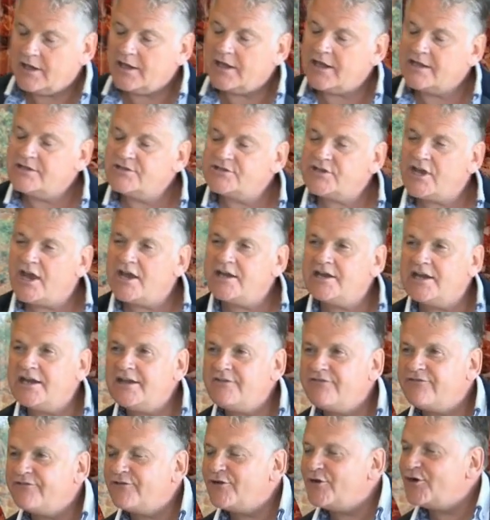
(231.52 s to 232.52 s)

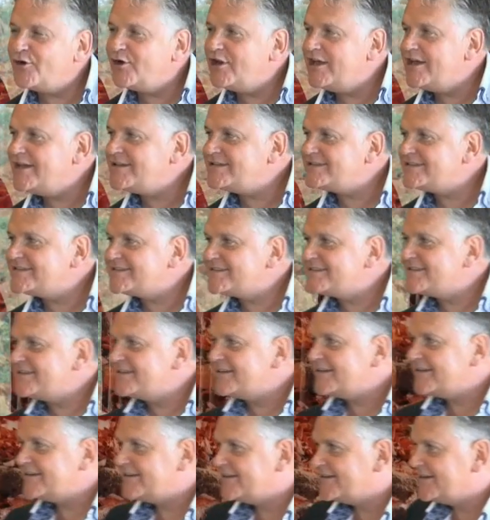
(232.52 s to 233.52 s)
Internally flawless
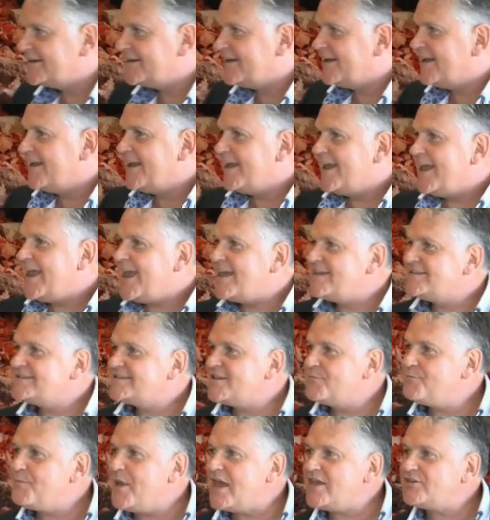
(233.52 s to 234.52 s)
is
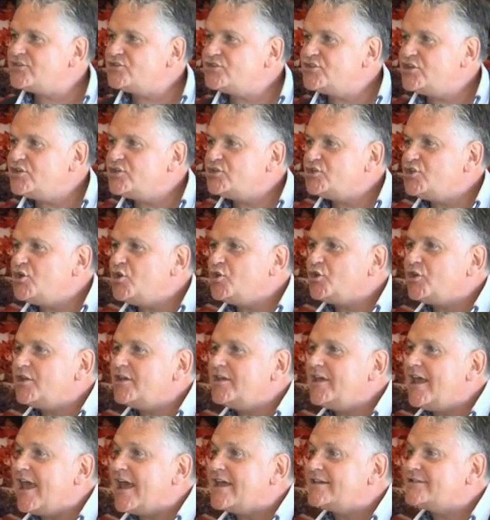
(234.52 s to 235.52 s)
the best that you
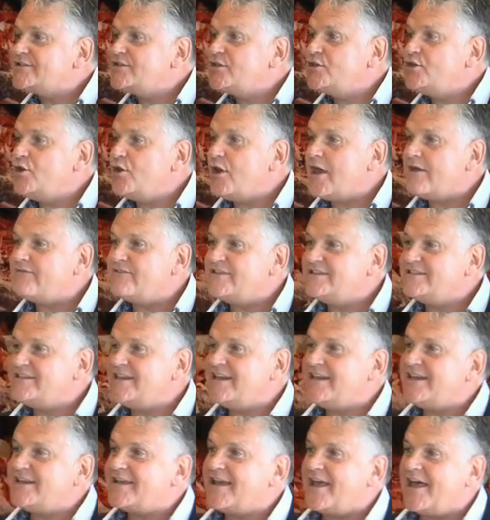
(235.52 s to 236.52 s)
can get. So you have a
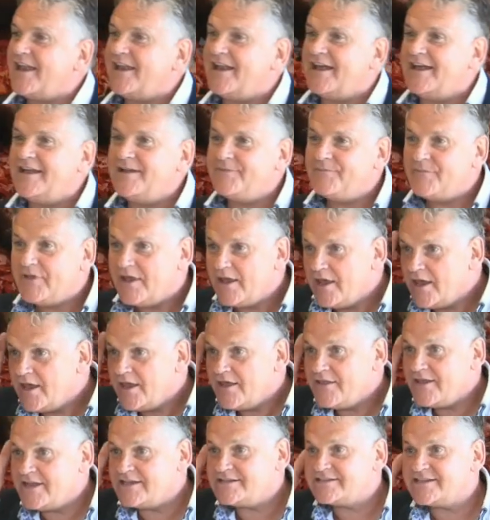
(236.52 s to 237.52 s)
D colour
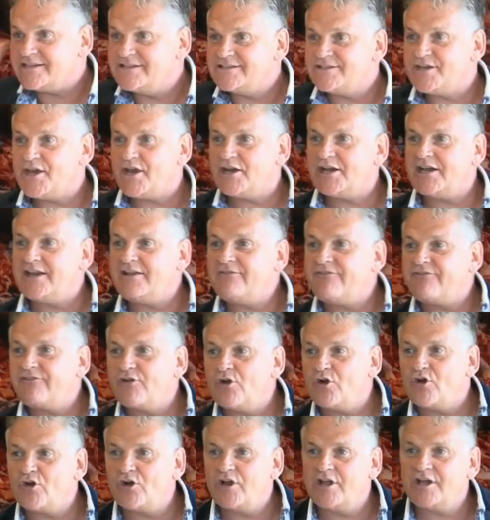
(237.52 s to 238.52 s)
that's internally
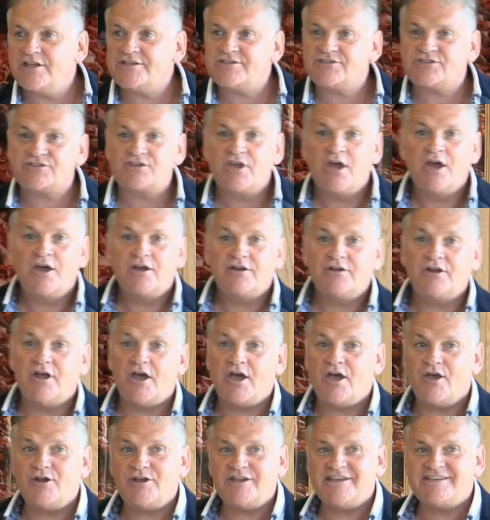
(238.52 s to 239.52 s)
flawless. Not
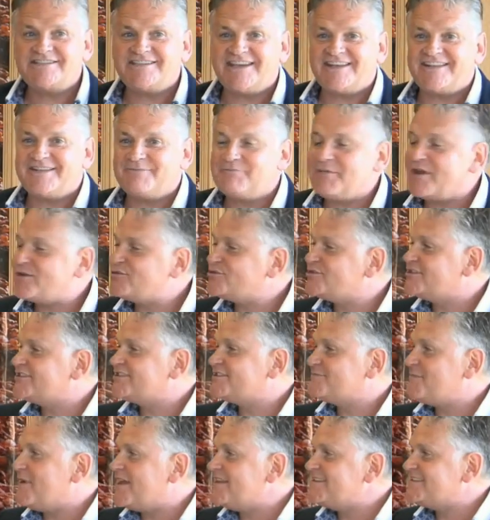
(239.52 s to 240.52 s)
only is it the most
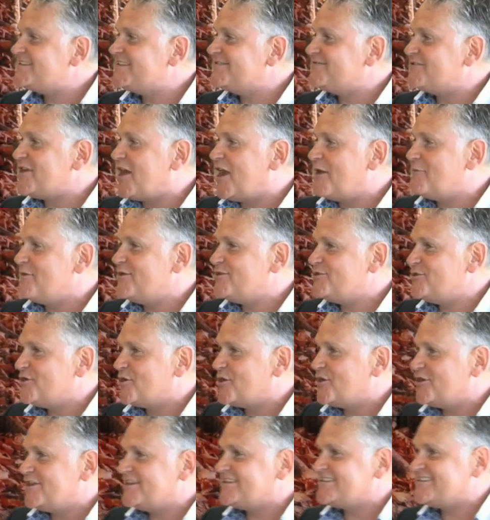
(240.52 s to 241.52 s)
expensive diamond you're
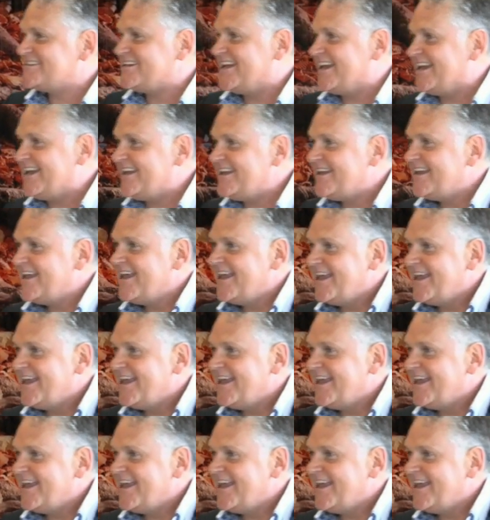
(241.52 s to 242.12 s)
going to see,